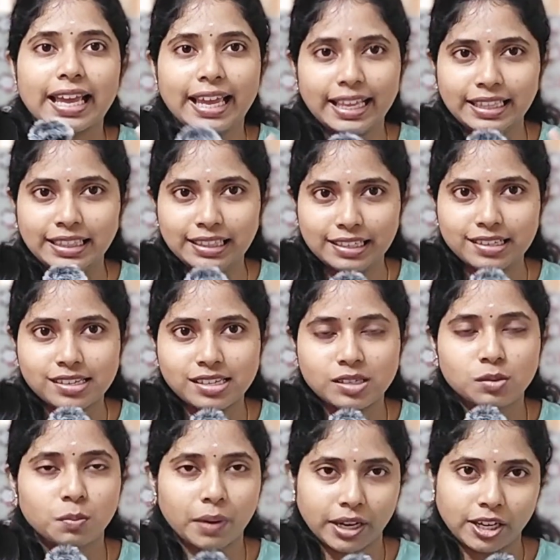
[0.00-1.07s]
in
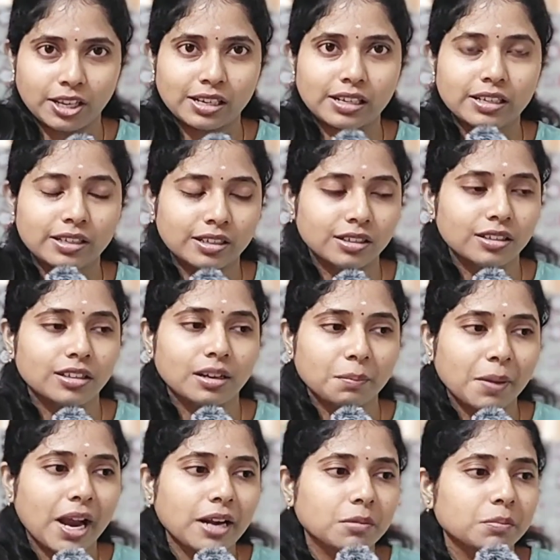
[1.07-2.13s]
this particular
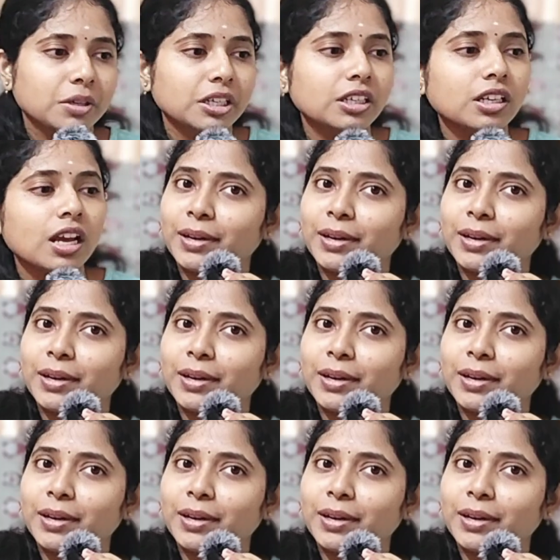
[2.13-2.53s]
department